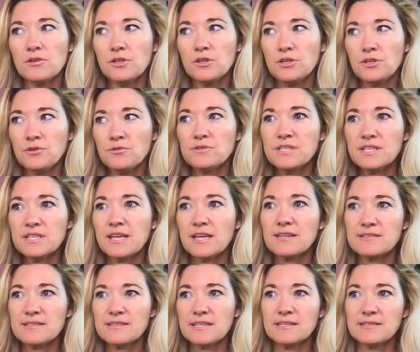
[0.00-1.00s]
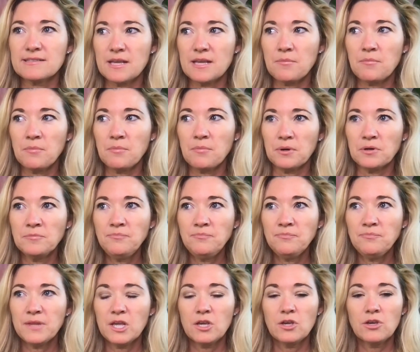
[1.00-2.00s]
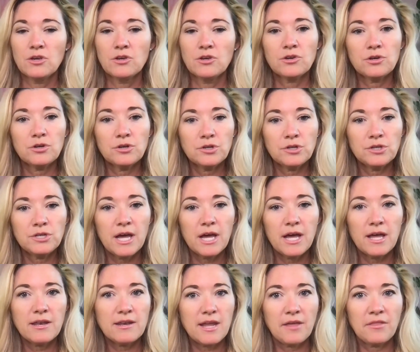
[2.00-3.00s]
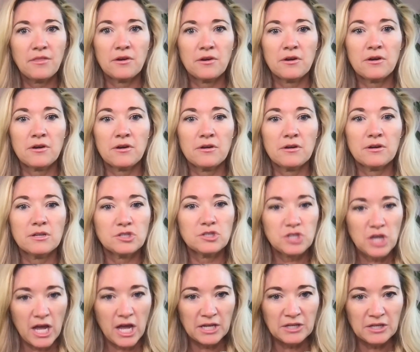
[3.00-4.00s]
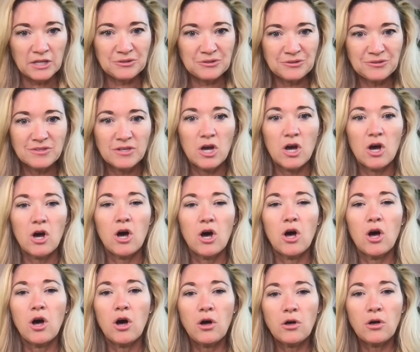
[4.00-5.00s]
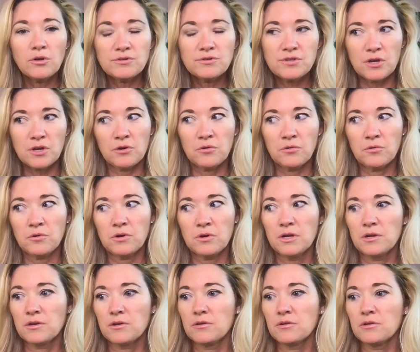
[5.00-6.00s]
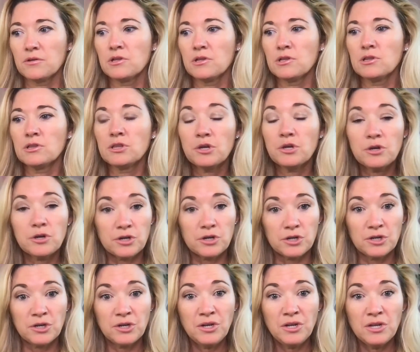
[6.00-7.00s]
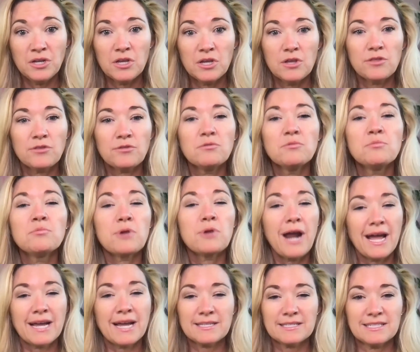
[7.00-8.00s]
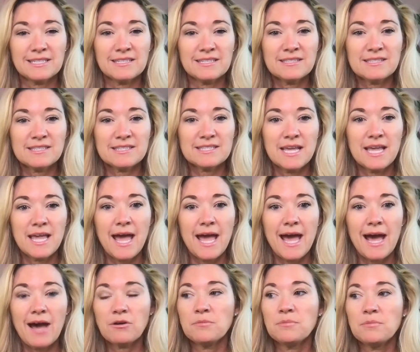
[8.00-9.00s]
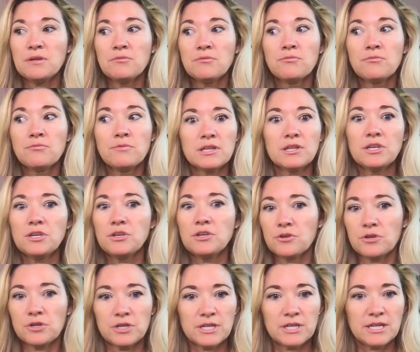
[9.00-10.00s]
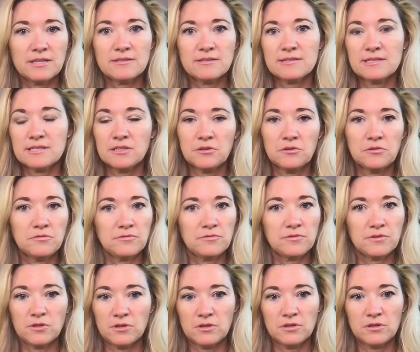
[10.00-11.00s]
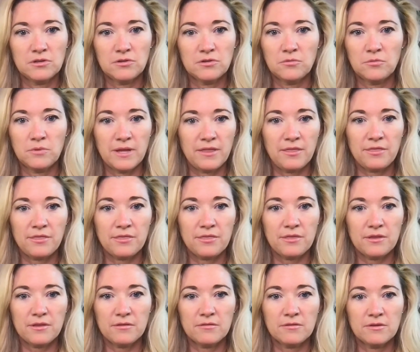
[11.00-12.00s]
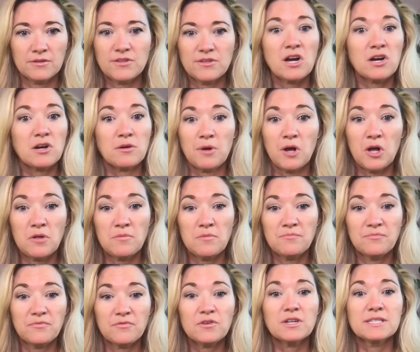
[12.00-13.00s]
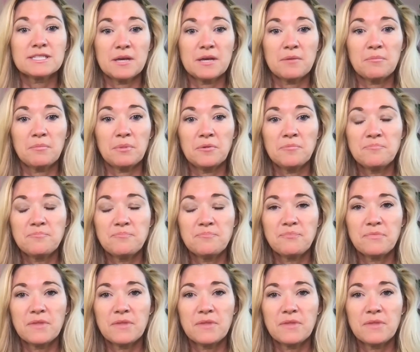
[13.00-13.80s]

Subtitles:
using that as an example, could another child also learn through practice how to be really good and skillful with the soccer ball, for example?